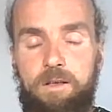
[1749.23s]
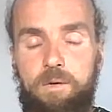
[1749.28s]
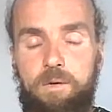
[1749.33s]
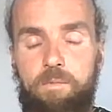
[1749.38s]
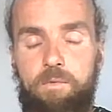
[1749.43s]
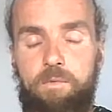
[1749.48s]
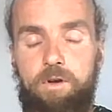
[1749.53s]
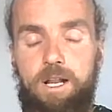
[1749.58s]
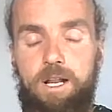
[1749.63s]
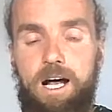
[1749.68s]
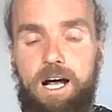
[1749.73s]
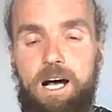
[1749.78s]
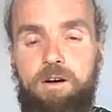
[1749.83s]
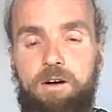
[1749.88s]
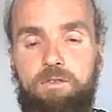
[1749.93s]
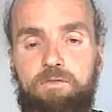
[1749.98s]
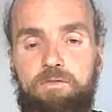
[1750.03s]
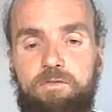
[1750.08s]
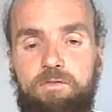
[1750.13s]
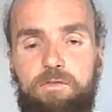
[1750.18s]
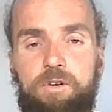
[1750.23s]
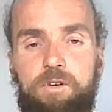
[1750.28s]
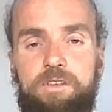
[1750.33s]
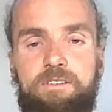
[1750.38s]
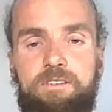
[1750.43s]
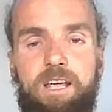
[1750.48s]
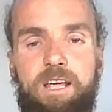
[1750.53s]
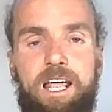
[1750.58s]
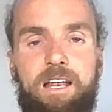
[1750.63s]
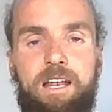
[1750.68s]
Breathe out for
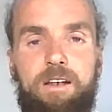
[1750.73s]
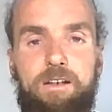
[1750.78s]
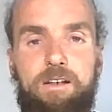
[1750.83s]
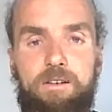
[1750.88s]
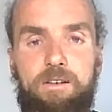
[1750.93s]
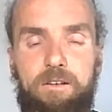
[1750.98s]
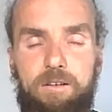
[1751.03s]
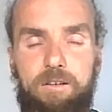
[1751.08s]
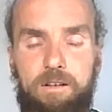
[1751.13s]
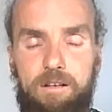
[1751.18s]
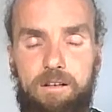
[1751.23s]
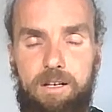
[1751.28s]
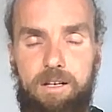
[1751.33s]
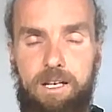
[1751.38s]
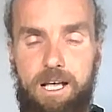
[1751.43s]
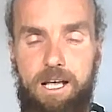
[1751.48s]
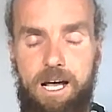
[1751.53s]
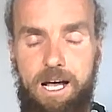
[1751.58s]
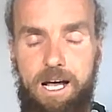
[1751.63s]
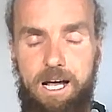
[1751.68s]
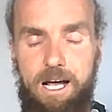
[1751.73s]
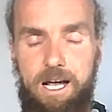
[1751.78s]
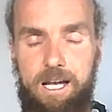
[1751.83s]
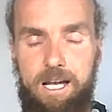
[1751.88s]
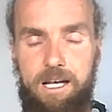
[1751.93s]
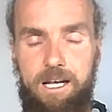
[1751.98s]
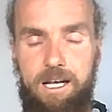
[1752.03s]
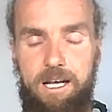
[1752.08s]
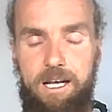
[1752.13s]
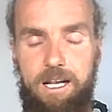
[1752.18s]
10,
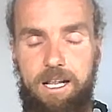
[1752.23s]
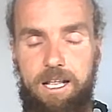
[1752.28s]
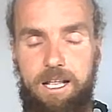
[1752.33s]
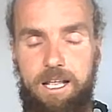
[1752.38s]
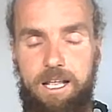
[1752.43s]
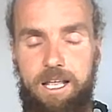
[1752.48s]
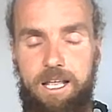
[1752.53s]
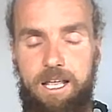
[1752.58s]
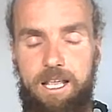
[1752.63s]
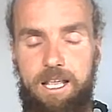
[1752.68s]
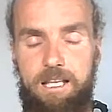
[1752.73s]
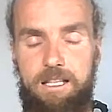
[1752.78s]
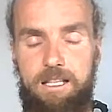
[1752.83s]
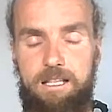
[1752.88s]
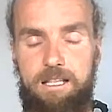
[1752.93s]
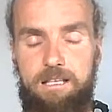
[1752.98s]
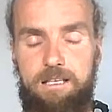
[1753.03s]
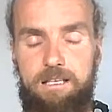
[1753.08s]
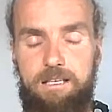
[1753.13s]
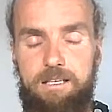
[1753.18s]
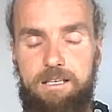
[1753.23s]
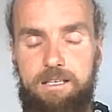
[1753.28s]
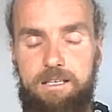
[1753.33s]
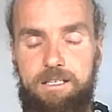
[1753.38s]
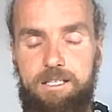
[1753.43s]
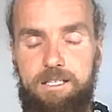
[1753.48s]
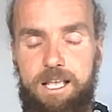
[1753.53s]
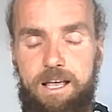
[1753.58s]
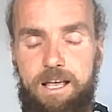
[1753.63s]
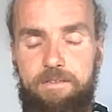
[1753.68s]
9, 8,
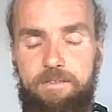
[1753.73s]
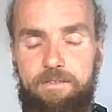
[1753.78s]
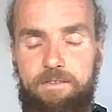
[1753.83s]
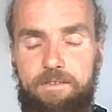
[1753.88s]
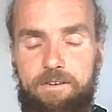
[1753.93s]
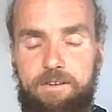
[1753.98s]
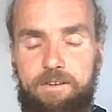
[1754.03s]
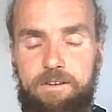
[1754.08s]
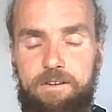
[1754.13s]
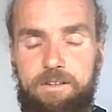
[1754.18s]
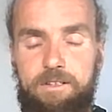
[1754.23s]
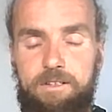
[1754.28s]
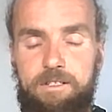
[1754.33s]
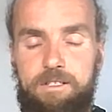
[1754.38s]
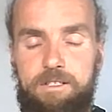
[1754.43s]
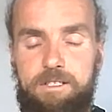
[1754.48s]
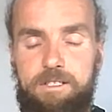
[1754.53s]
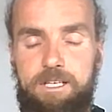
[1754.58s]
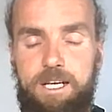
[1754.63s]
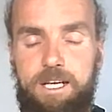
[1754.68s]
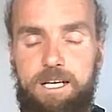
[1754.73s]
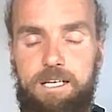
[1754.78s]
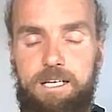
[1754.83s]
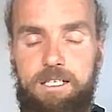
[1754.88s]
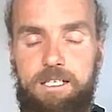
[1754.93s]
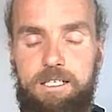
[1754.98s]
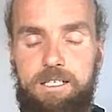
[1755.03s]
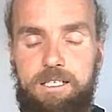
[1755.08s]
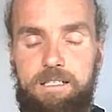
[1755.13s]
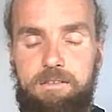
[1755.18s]
7, 6,
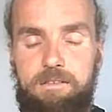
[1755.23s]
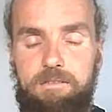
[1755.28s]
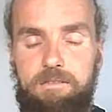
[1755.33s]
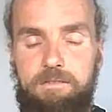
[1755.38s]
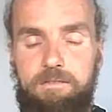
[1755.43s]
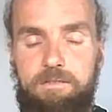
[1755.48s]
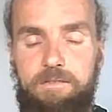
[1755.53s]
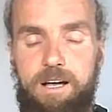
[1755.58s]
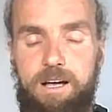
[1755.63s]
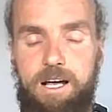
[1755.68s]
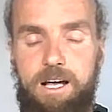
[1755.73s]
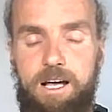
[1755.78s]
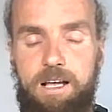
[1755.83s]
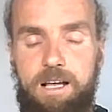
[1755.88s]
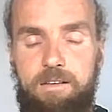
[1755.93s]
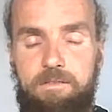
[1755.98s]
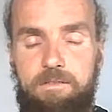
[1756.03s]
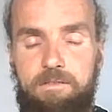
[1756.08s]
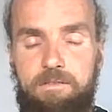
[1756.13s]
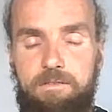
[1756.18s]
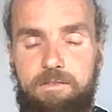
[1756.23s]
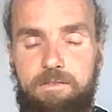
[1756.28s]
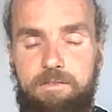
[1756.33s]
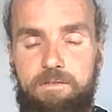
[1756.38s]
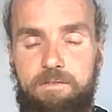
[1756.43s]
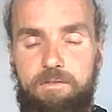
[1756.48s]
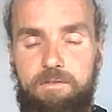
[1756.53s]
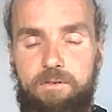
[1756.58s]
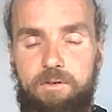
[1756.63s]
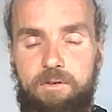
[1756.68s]
5,
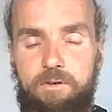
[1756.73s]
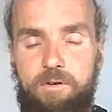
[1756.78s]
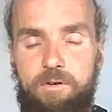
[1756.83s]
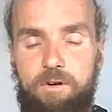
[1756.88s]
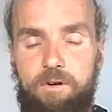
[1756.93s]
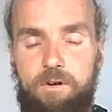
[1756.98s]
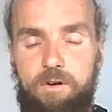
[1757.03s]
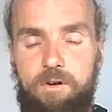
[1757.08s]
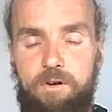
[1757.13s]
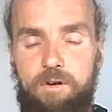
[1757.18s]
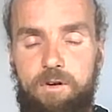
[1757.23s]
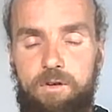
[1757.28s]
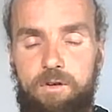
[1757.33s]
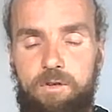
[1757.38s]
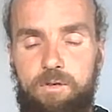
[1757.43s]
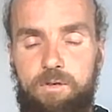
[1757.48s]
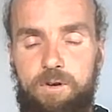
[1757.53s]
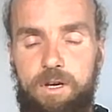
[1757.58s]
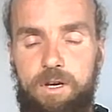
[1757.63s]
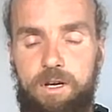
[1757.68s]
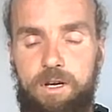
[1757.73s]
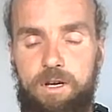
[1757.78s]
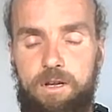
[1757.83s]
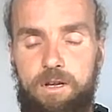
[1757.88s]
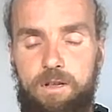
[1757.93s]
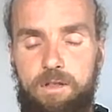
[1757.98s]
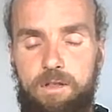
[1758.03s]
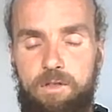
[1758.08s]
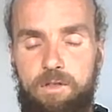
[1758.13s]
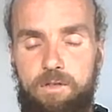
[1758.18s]
4, 3.
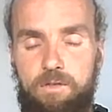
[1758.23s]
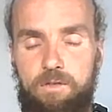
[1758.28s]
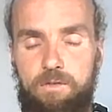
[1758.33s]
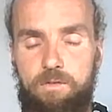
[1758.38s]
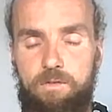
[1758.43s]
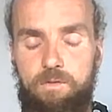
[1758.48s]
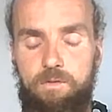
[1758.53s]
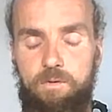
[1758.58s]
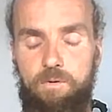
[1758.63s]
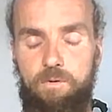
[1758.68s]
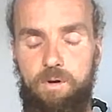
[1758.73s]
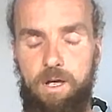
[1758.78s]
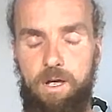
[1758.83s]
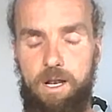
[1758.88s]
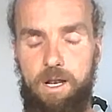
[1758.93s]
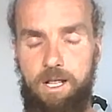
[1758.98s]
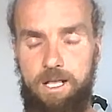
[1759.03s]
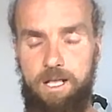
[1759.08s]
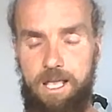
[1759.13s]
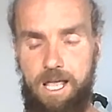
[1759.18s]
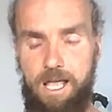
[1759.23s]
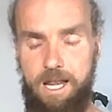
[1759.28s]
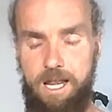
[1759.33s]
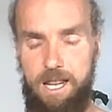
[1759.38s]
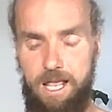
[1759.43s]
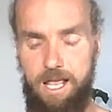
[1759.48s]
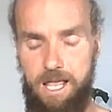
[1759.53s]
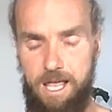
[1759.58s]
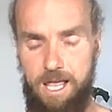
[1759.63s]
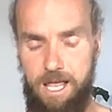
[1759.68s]
And again,
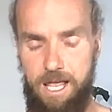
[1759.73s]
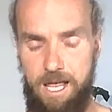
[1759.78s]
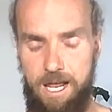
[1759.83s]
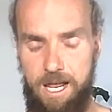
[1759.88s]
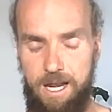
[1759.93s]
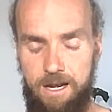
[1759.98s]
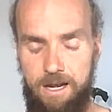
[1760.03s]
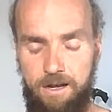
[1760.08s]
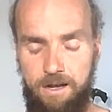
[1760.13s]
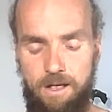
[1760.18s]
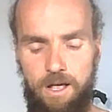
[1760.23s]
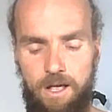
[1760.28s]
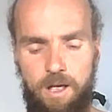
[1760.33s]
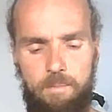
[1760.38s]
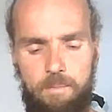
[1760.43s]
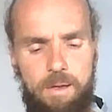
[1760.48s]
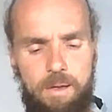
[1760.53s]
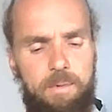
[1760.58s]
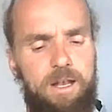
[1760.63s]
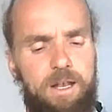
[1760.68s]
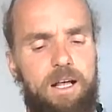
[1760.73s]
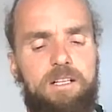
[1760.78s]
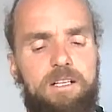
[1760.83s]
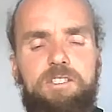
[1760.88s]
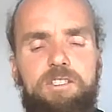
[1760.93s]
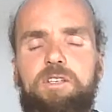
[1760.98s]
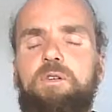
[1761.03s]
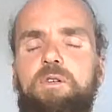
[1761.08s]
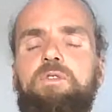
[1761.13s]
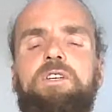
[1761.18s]
in. Maybe not
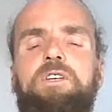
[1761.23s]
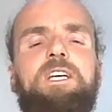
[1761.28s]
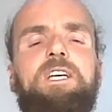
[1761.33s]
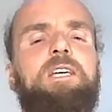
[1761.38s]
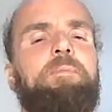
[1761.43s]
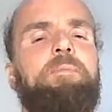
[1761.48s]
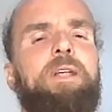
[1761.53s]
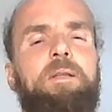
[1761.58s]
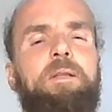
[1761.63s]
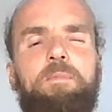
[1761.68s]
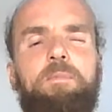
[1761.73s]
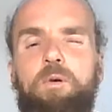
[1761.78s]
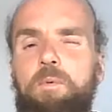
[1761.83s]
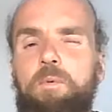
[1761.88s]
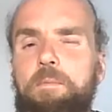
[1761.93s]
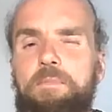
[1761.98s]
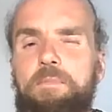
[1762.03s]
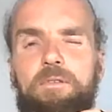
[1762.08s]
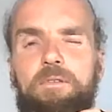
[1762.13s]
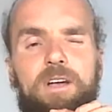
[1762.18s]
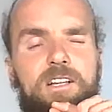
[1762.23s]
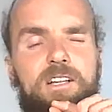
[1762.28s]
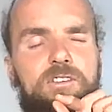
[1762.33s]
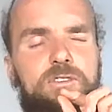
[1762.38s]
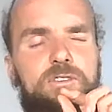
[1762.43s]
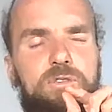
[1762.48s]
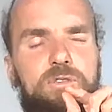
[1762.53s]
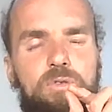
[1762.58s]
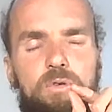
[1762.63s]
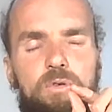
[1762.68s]
so deep anymore, but breathe
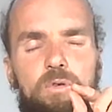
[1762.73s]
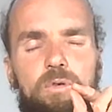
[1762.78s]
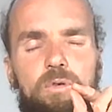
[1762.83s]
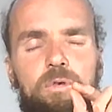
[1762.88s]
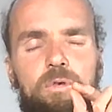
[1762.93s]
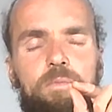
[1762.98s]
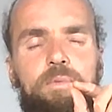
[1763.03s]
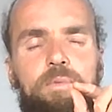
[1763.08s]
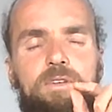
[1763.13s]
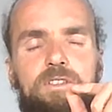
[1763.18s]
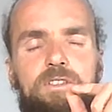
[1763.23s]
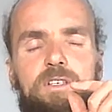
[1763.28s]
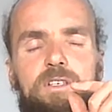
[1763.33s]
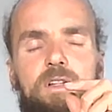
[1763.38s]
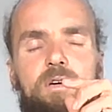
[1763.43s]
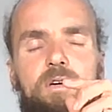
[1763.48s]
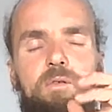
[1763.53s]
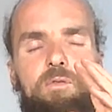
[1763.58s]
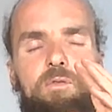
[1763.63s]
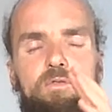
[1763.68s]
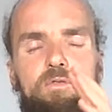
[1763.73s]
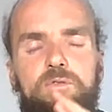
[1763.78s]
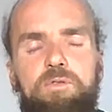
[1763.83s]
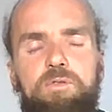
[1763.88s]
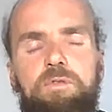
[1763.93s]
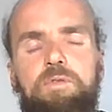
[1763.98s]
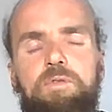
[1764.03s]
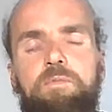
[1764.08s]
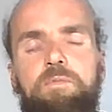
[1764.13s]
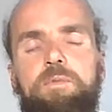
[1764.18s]
super slow,
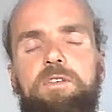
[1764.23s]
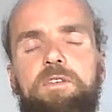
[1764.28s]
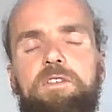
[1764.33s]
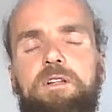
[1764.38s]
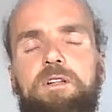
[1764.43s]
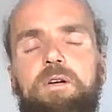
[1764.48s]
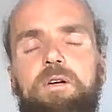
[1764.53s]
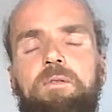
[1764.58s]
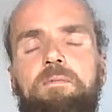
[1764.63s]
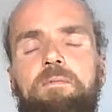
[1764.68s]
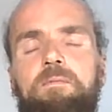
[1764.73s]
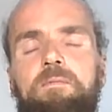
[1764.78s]
super slow.